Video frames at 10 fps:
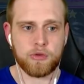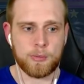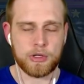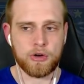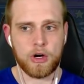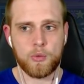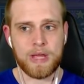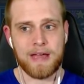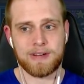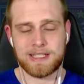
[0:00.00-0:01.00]
of room to grow.
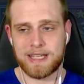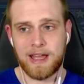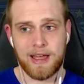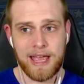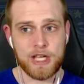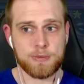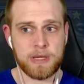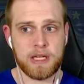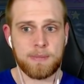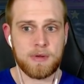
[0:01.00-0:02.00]
We have an uh,
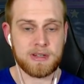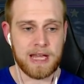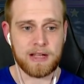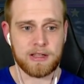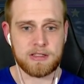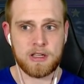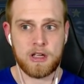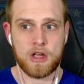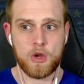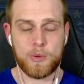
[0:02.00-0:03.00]
HP necklace,
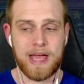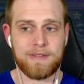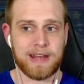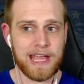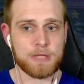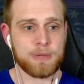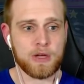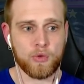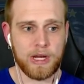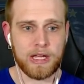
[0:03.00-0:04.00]
we have an
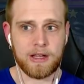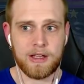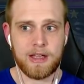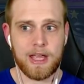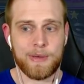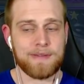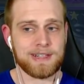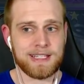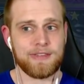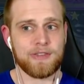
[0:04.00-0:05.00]
HP ring, and we have a
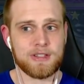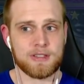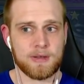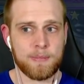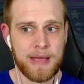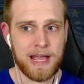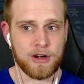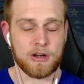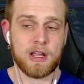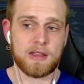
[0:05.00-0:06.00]
defense
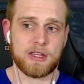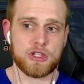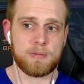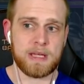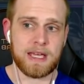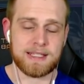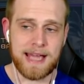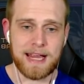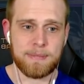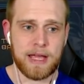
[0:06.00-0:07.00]
banner. This should be
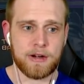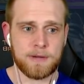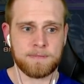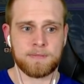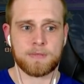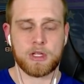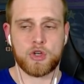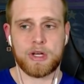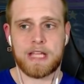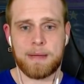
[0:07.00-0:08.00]
attack banner,
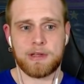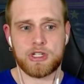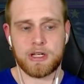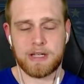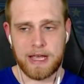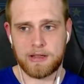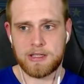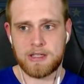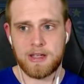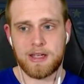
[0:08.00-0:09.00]
crit damage
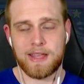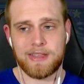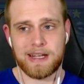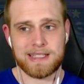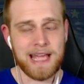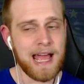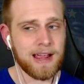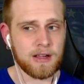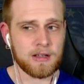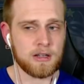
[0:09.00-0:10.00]
necklace, and then
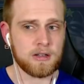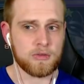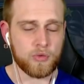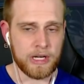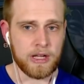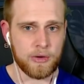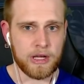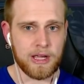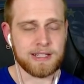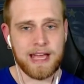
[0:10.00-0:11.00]
attack ring.
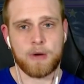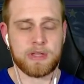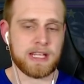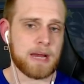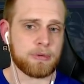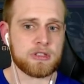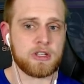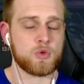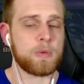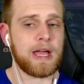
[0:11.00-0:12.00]
Okay, attack with attack
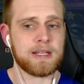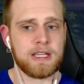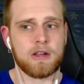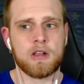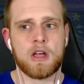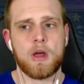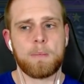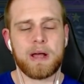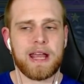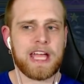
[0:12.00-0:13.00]
percentage would be ideal,
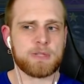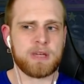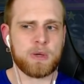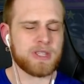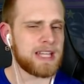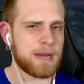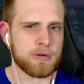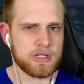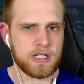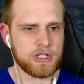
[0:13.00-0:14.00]
but HP with attack
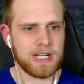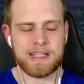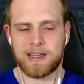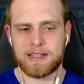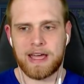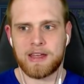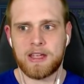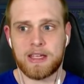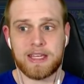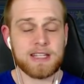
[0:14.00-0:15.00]
percentage, anything like that
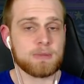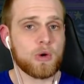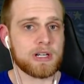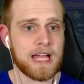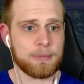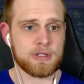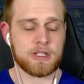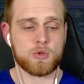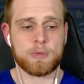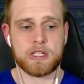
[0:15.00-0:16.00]
getting some more attack
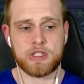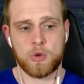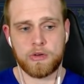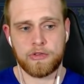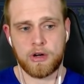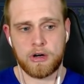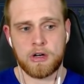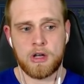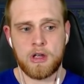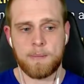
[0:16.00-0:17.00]
percentage would be so good for
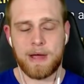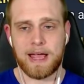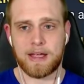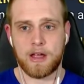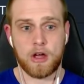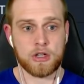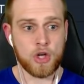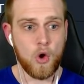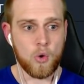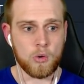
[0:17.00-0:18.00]
her. My
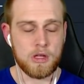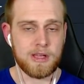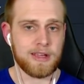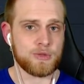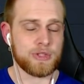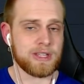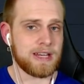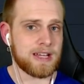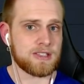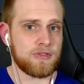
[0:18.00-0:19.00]
goal is within
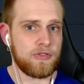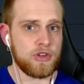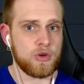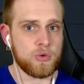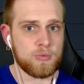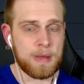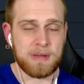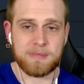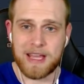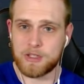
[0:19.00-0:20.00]
the next few,
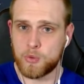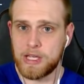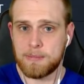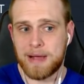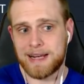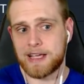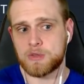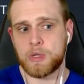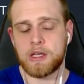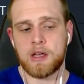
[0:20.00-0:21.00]
maybe next week, by
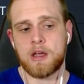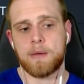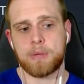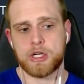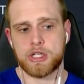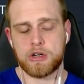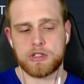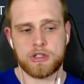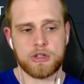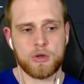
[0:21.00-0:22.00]
next week, push her
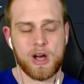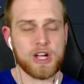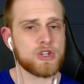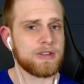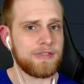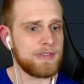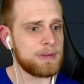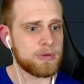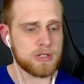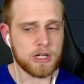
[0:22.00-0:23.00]
to
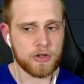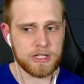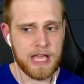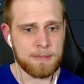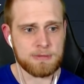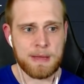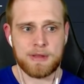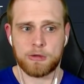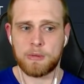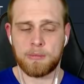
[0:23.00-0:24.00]
150% crit damage, maybe
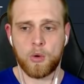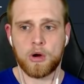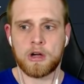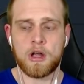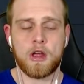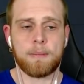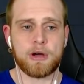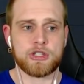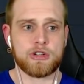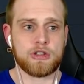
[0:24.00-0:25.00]
a little bit more,
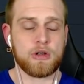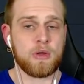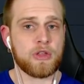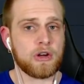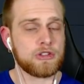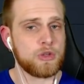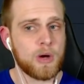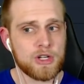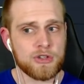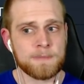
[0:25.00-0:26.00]
push her to
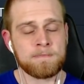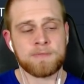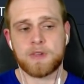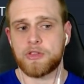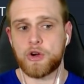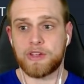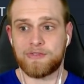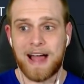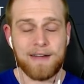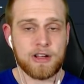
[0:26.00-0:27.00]
3200,
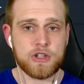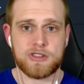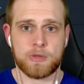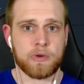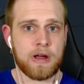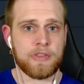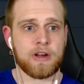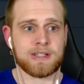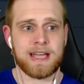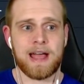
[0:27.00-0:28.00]
3500, somewhere around
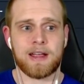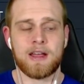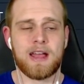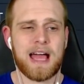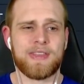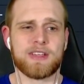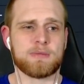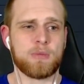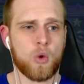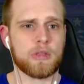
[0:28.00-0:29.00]
there. Attack, I think, is
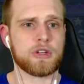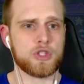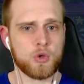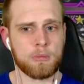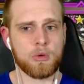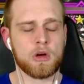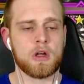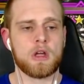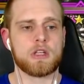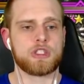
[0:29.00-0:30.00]
more than doable.
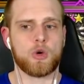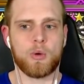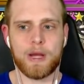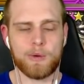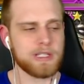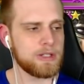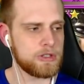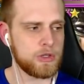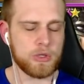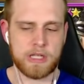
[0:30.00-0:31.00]
So, what I wanted to
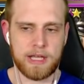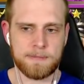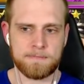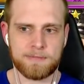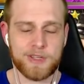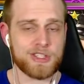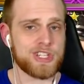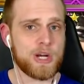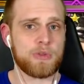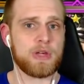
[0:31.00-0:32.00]
do today is
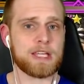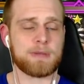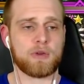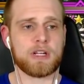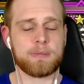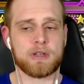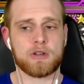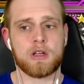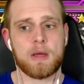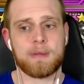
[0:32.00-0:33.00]
just share with you guys my arena
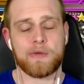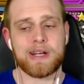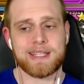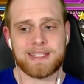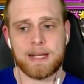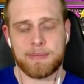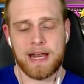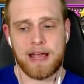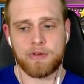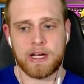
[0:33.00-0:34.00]
build, my arena setup that
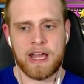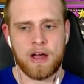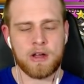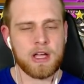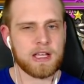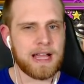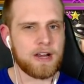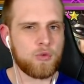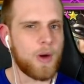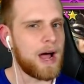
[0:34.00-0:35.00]
I have right now,
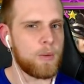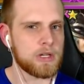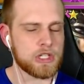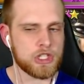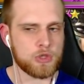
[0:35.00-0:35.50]
kind of why I wanted to